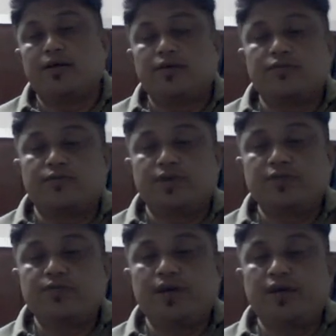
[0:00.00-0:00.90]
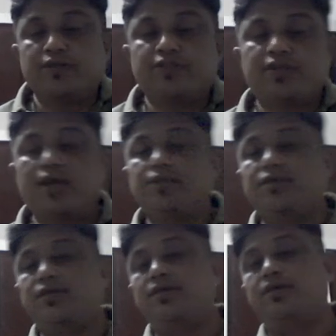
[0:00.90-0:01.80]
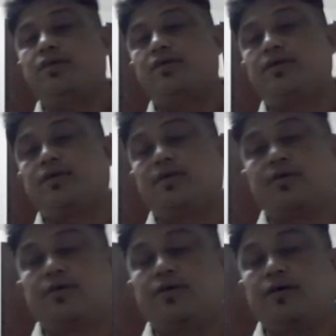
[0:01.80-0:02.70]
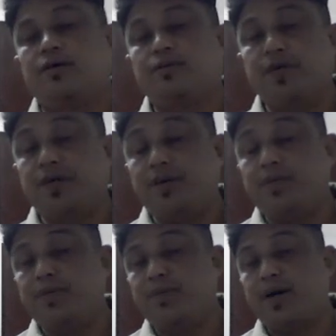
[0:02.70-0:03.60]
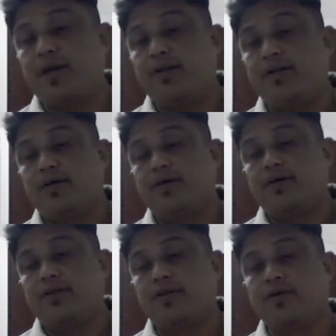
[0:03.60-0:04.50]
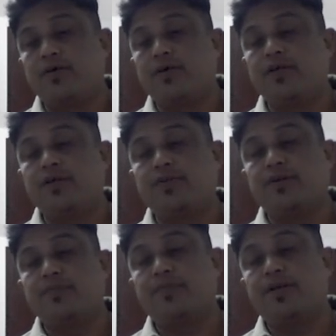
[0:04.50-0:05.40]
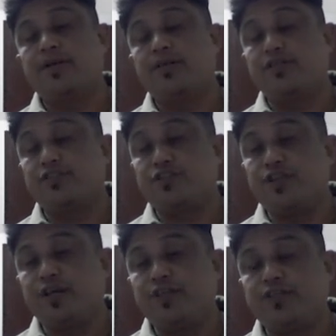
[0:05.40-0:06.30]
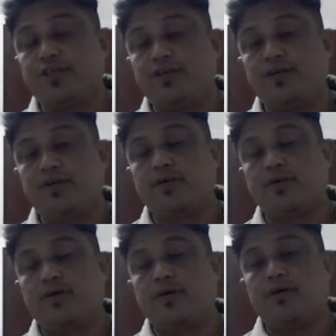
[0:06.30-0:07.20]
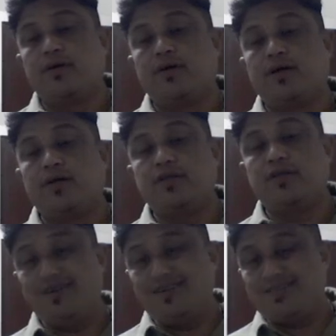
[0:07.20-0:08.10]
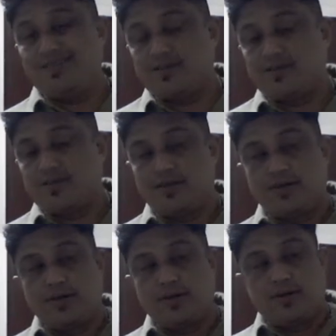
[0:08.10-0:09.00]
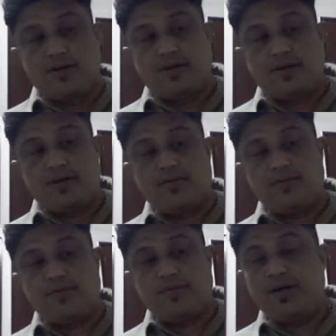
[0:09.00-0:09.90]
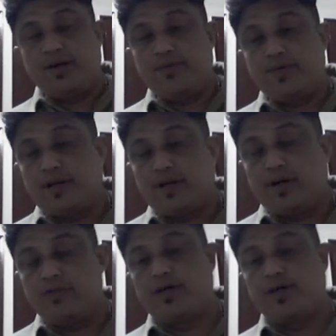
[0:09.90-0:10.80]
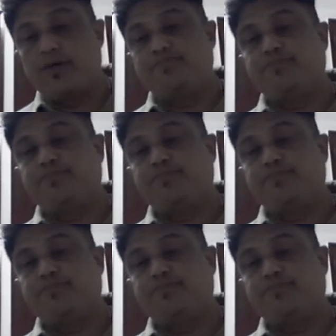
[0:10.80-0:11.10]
So once we understand the, or we keep in mind the growth and development and its nature and its behavioral outcome